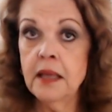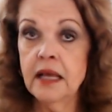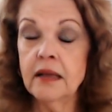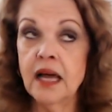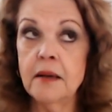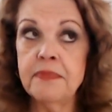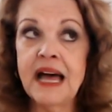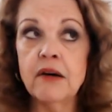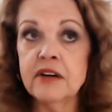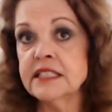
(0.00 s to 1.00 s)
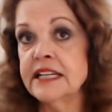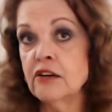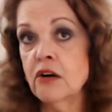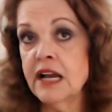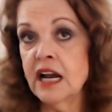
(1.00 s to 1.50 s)
Power
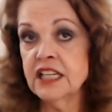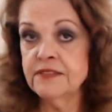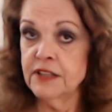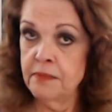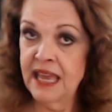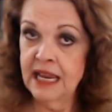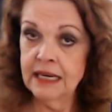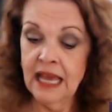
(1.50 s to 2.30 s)
Tarot cards for the main.